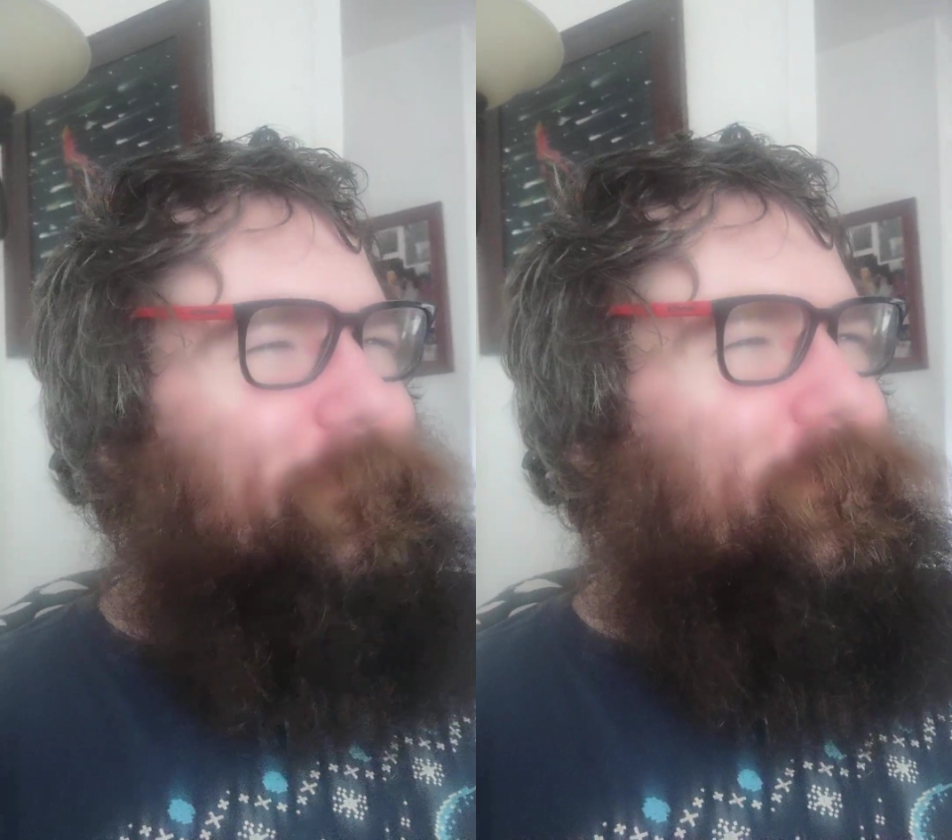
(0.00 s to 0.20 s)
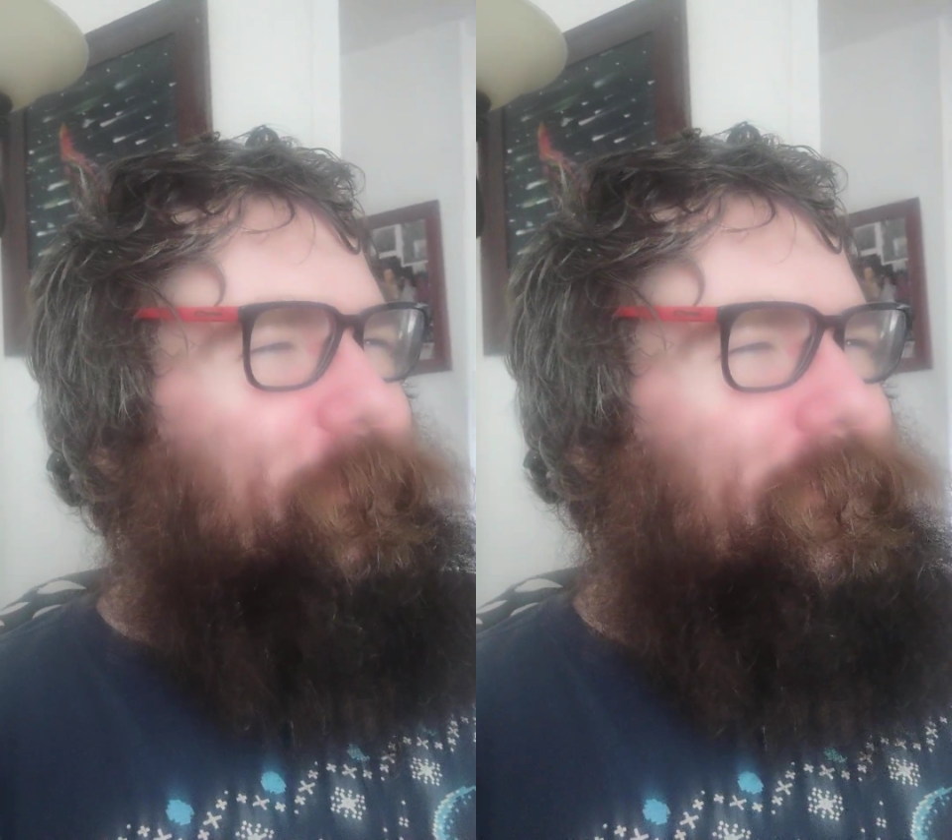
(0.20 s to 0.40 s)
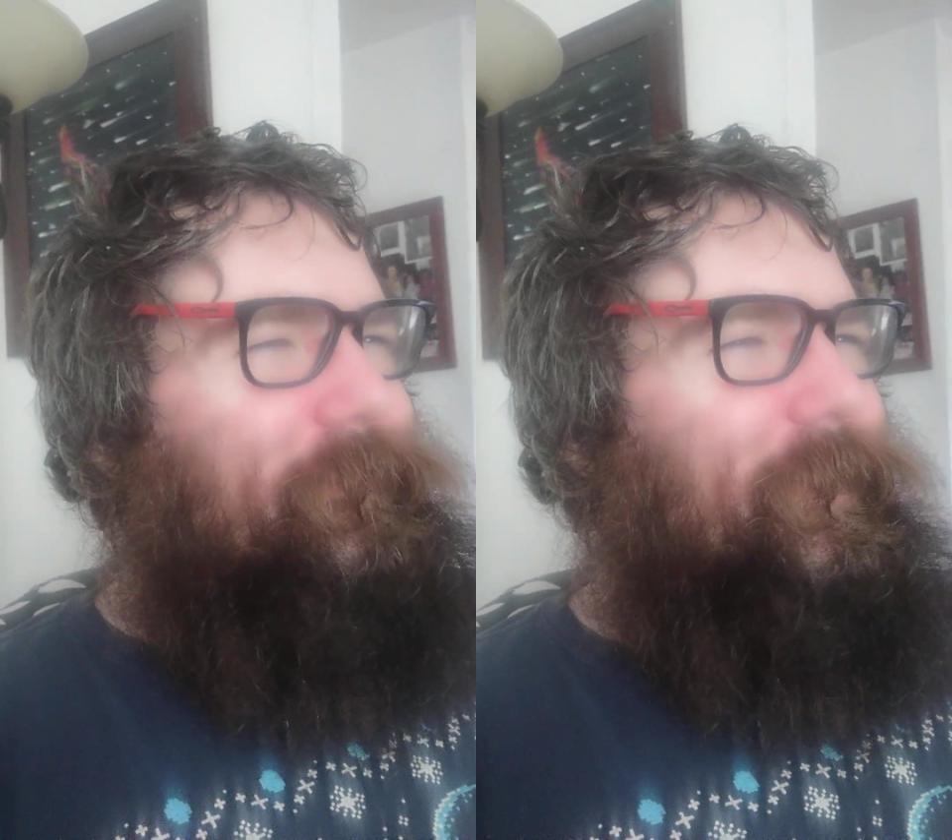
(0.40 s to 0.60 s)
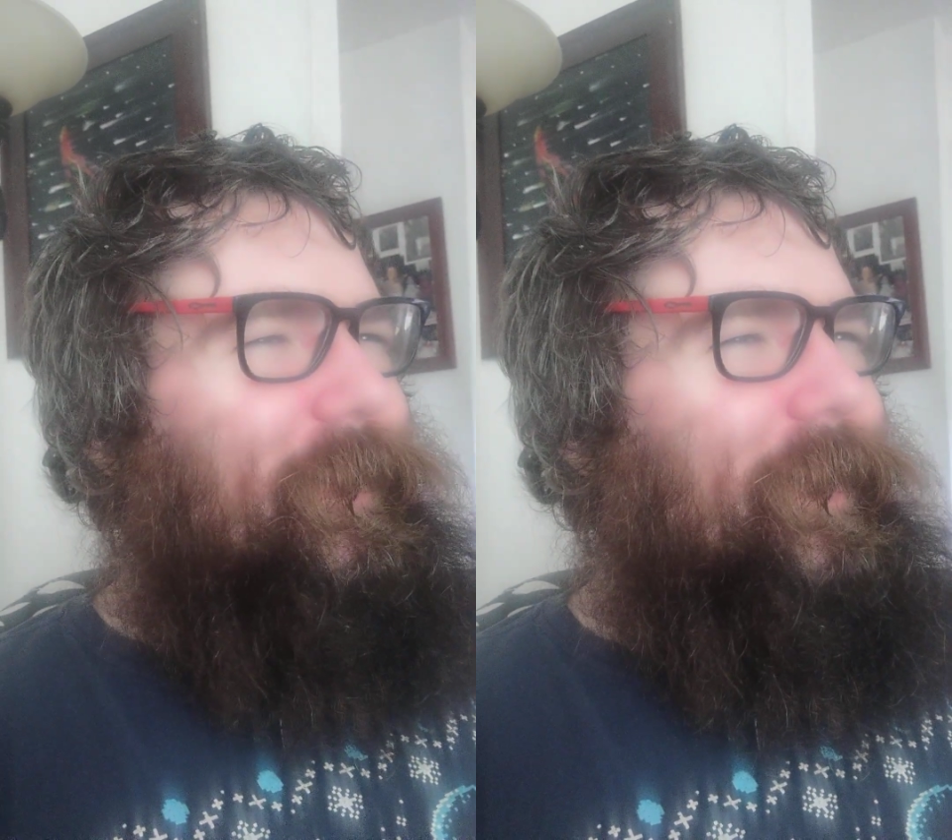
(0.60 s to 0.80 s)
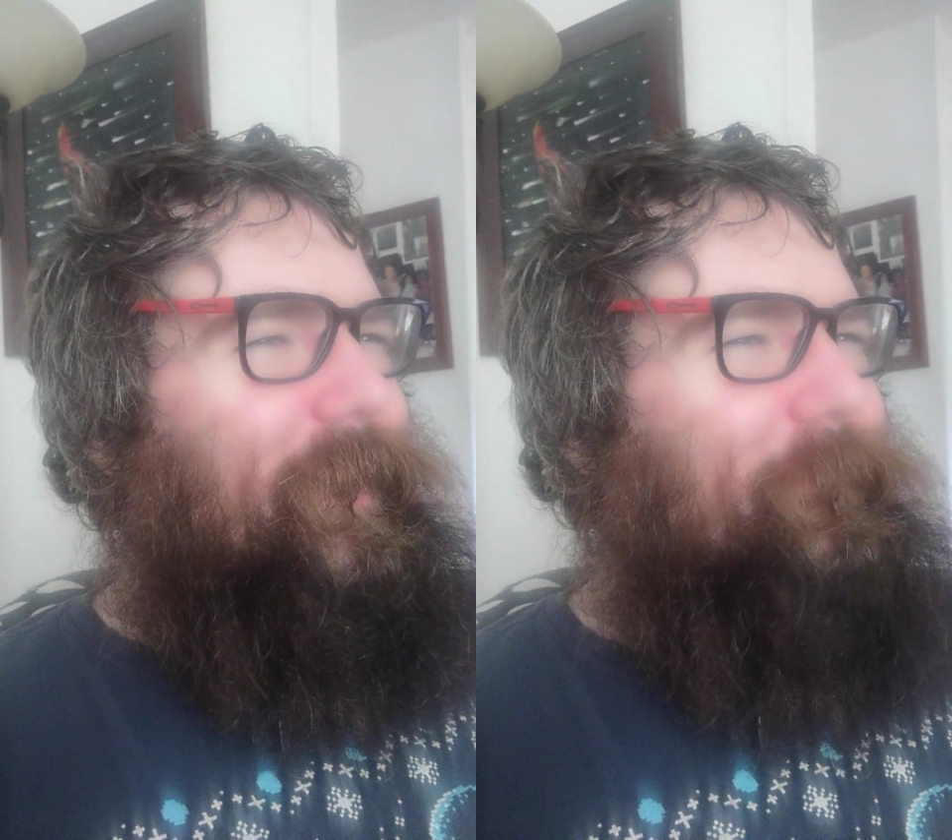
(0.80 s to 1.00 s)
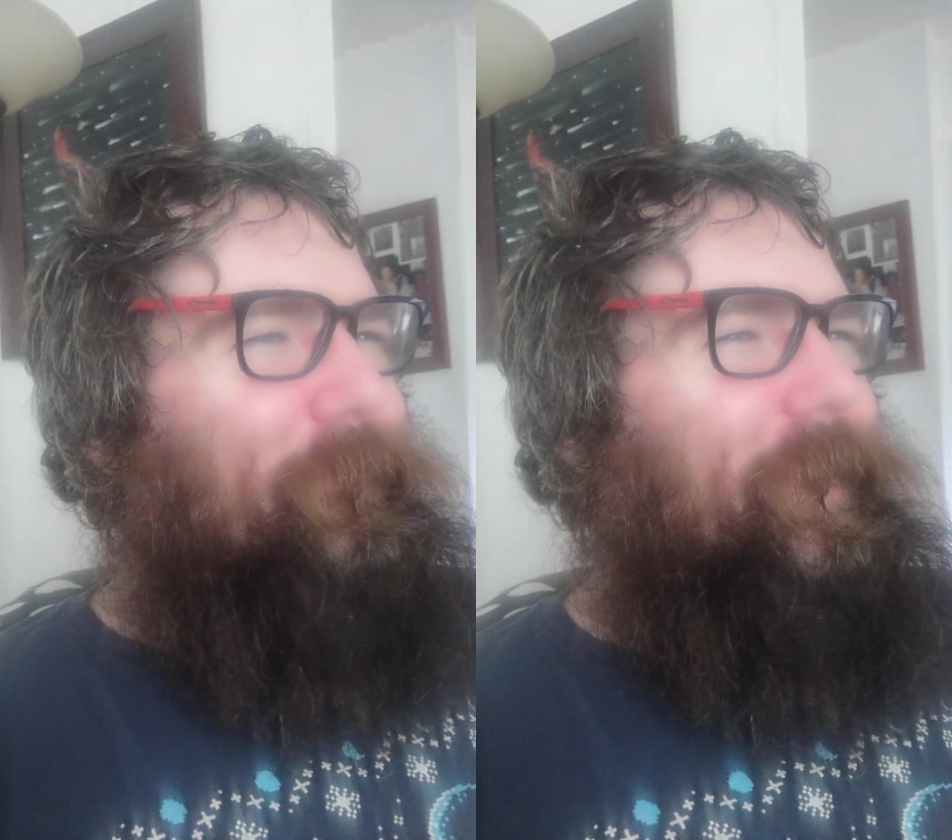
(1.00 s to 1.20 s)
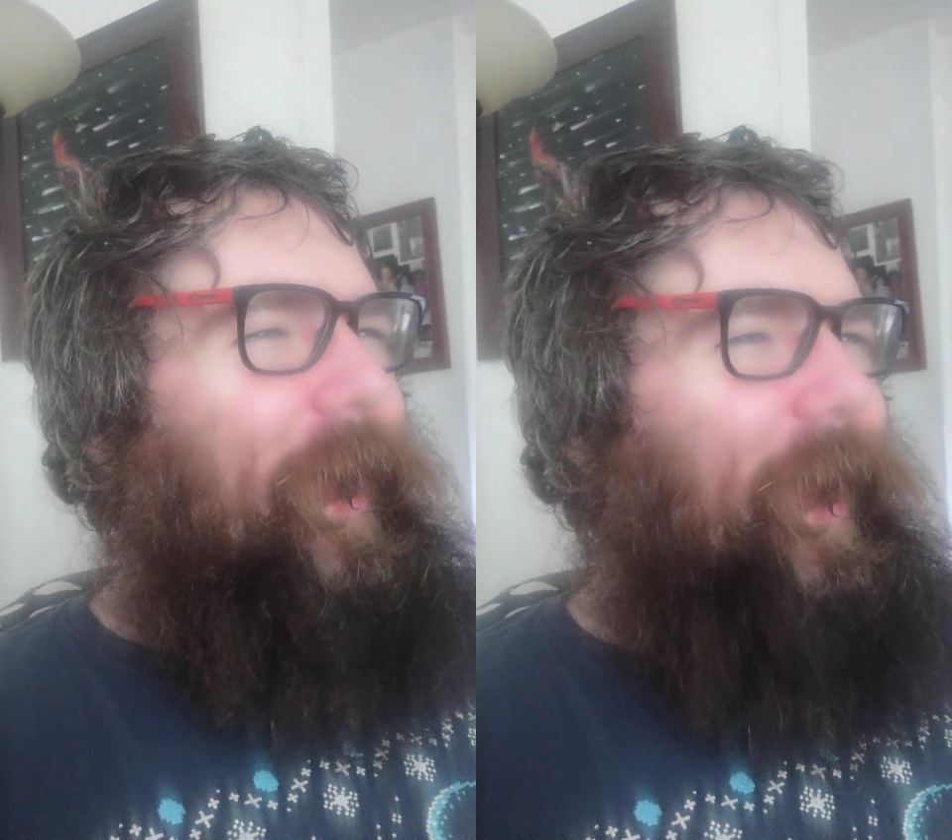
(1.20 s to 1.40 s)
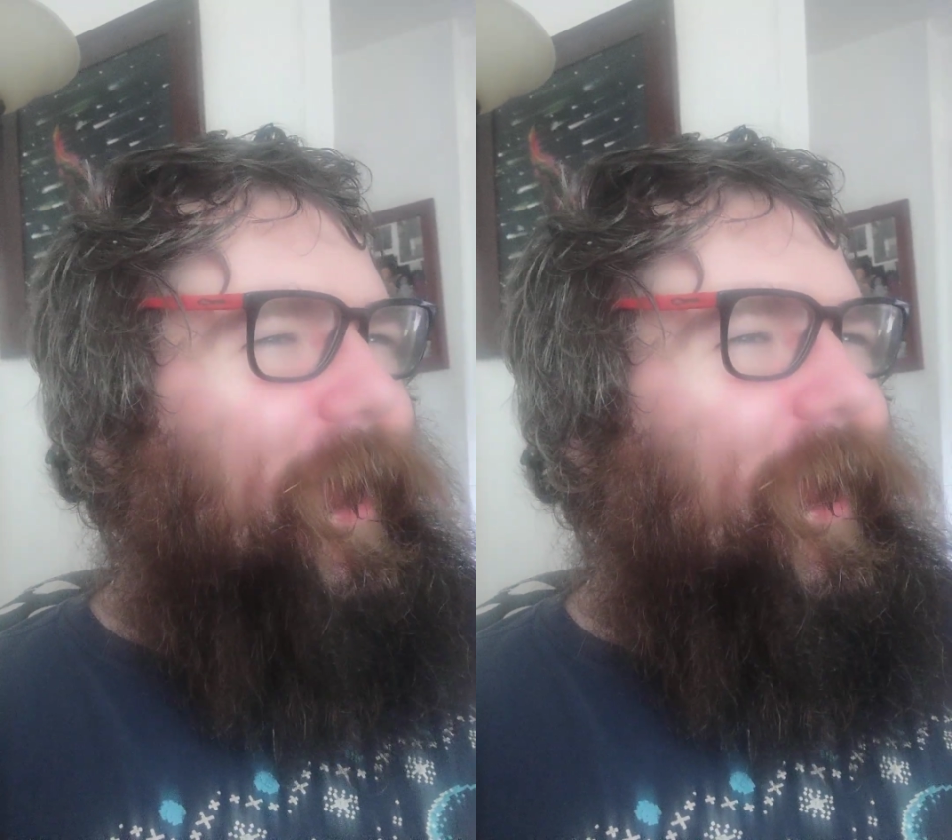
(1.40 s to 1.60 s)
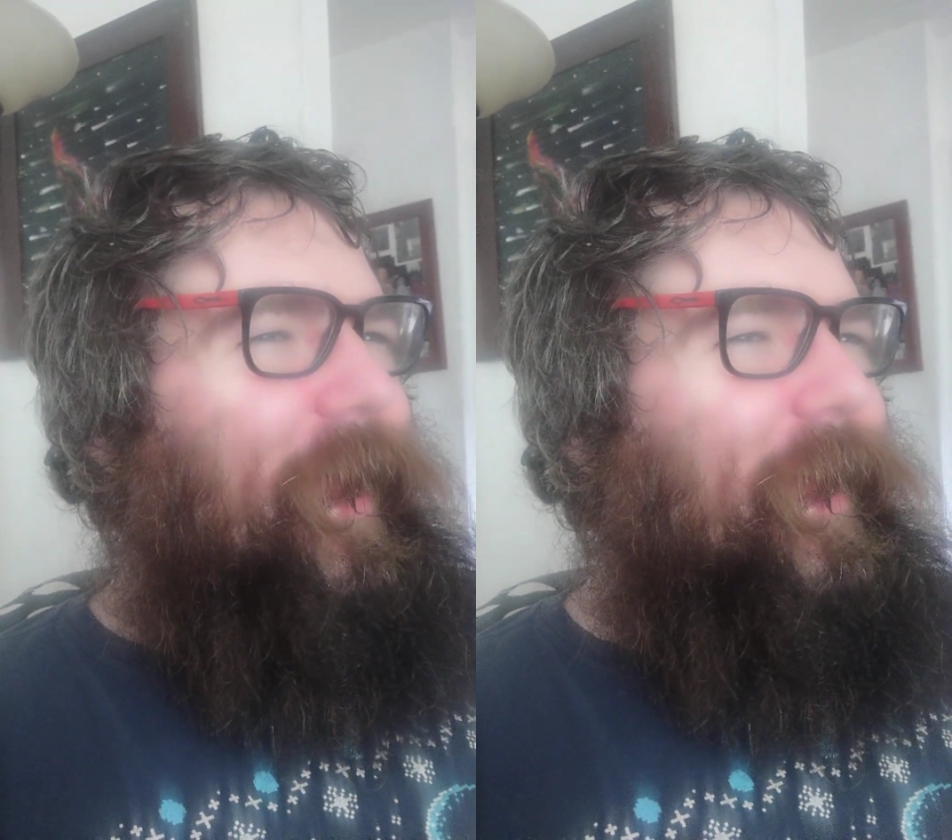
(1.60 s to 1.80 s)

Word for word: supposed to let him die